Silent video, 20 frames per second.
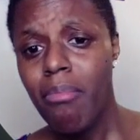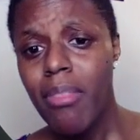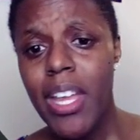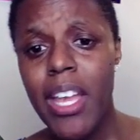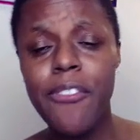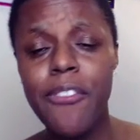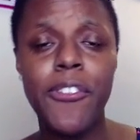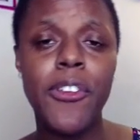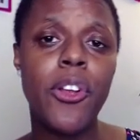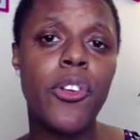
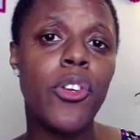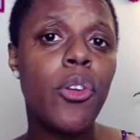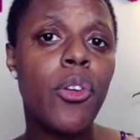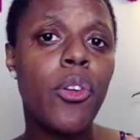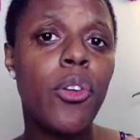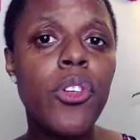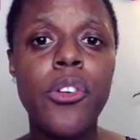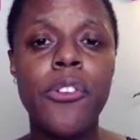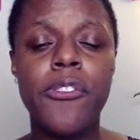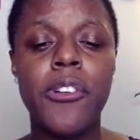if you're new
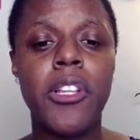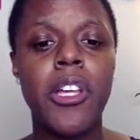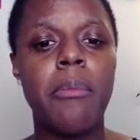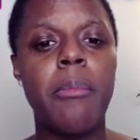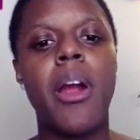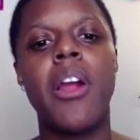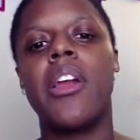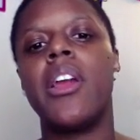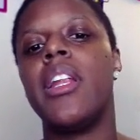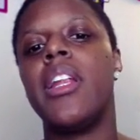to affiliate
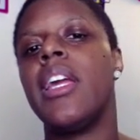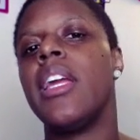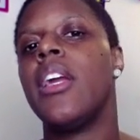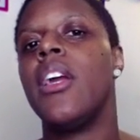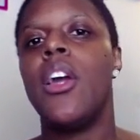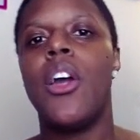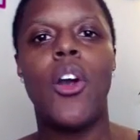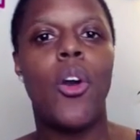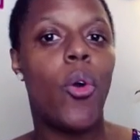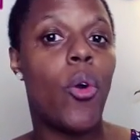marketing,
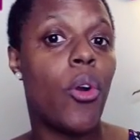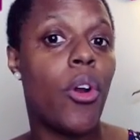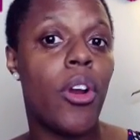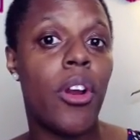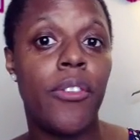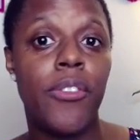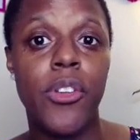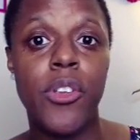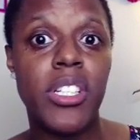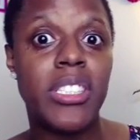or
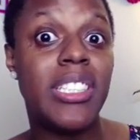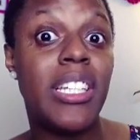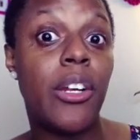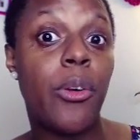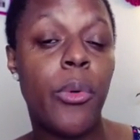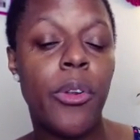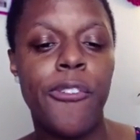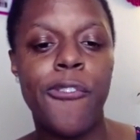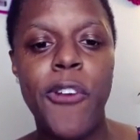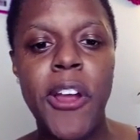if you just need a
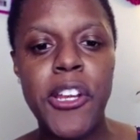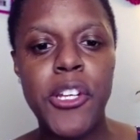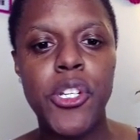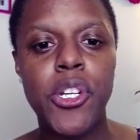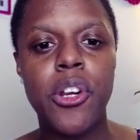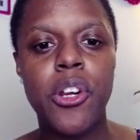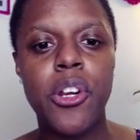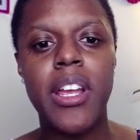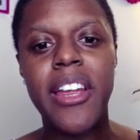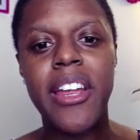
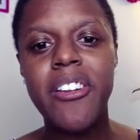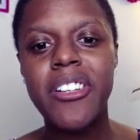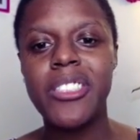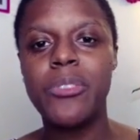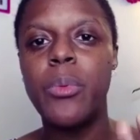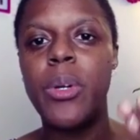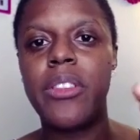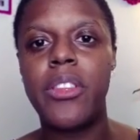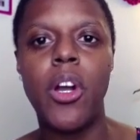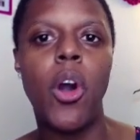refresher, here's
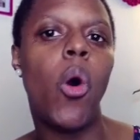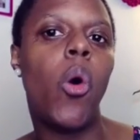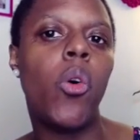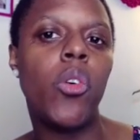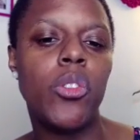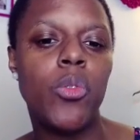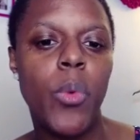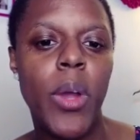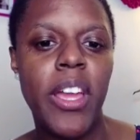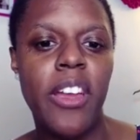what the old
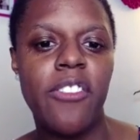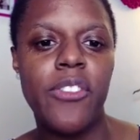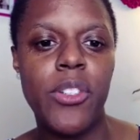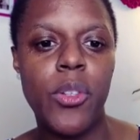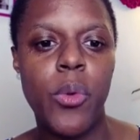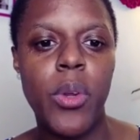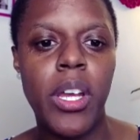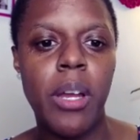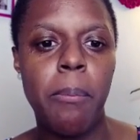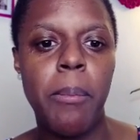way of
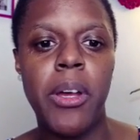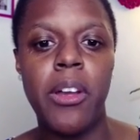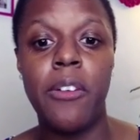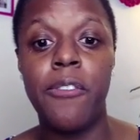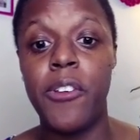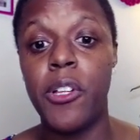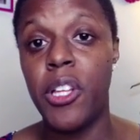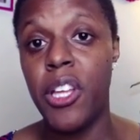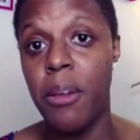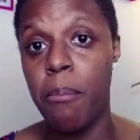doing
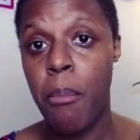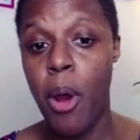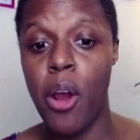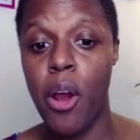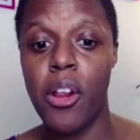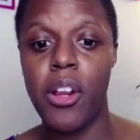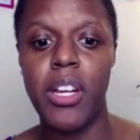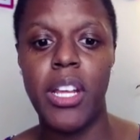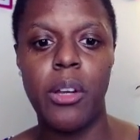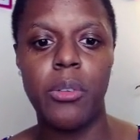affiliate
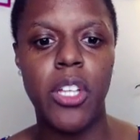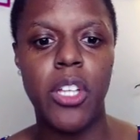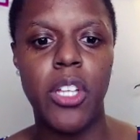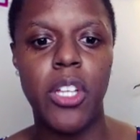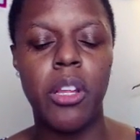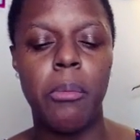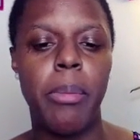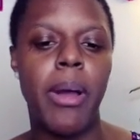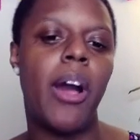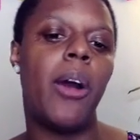marketing was all
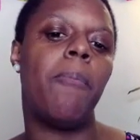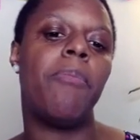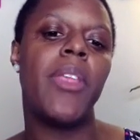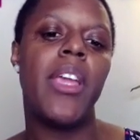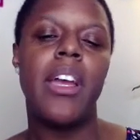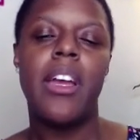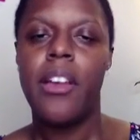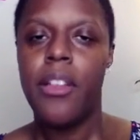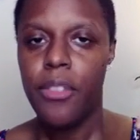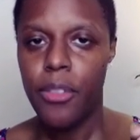about.
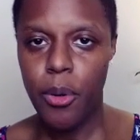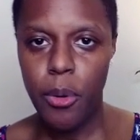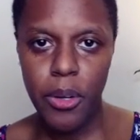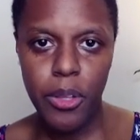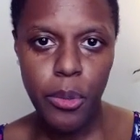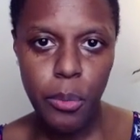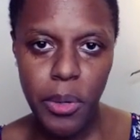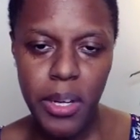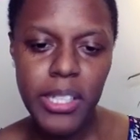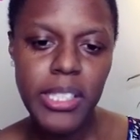There are
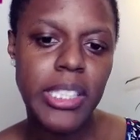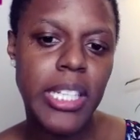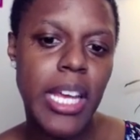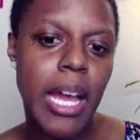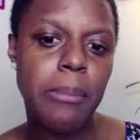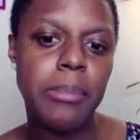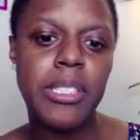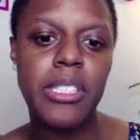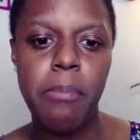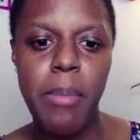3
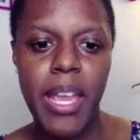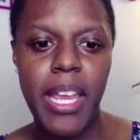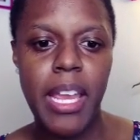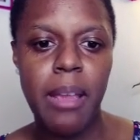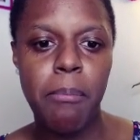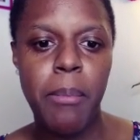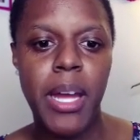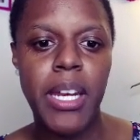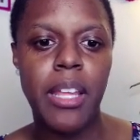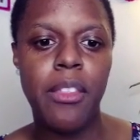steps to making
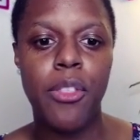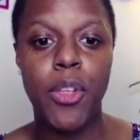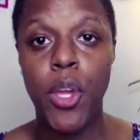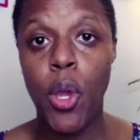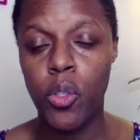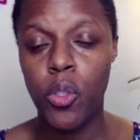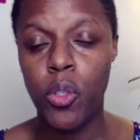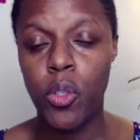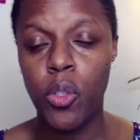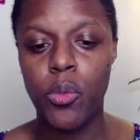money the
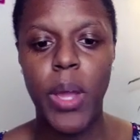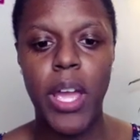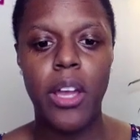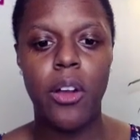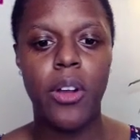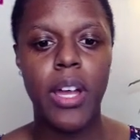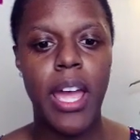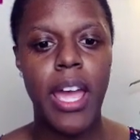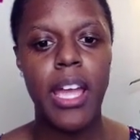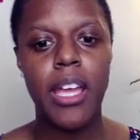old way,
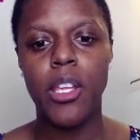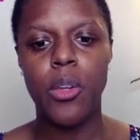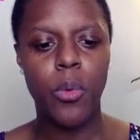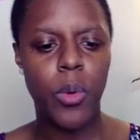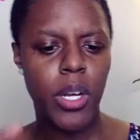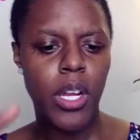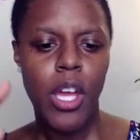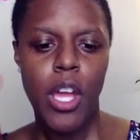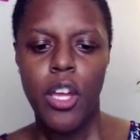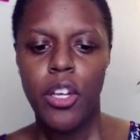okay? You would
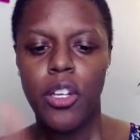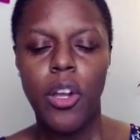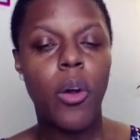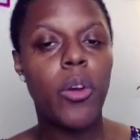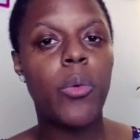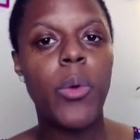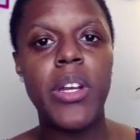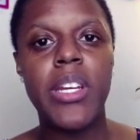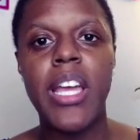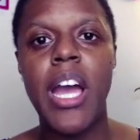go
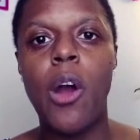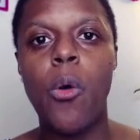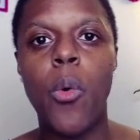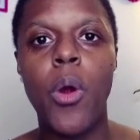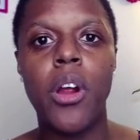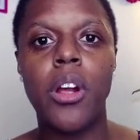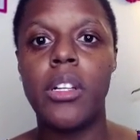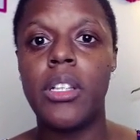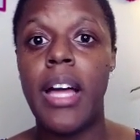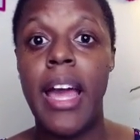to a
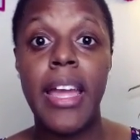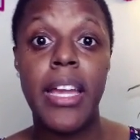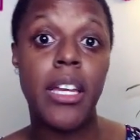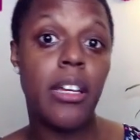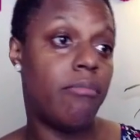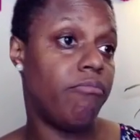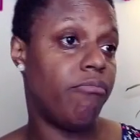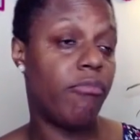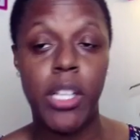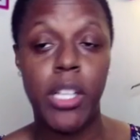network like
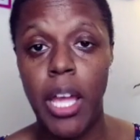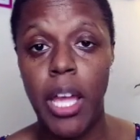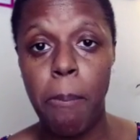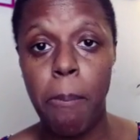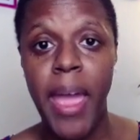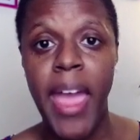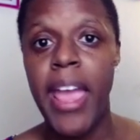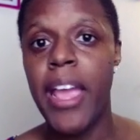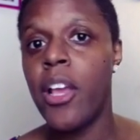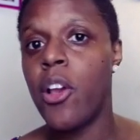
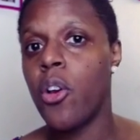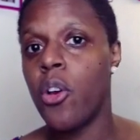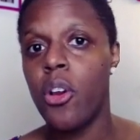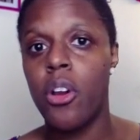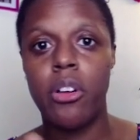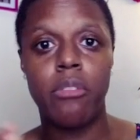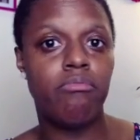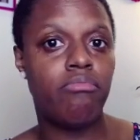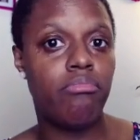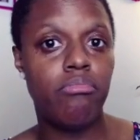Clickbank
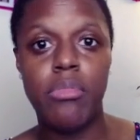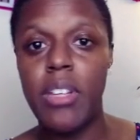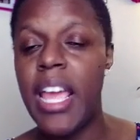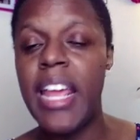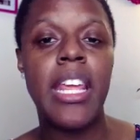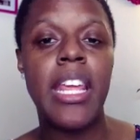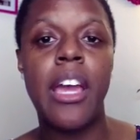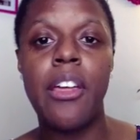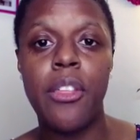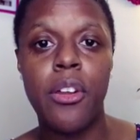or
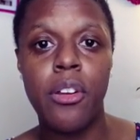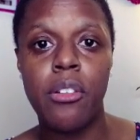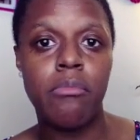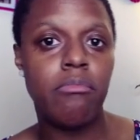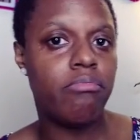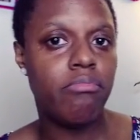any other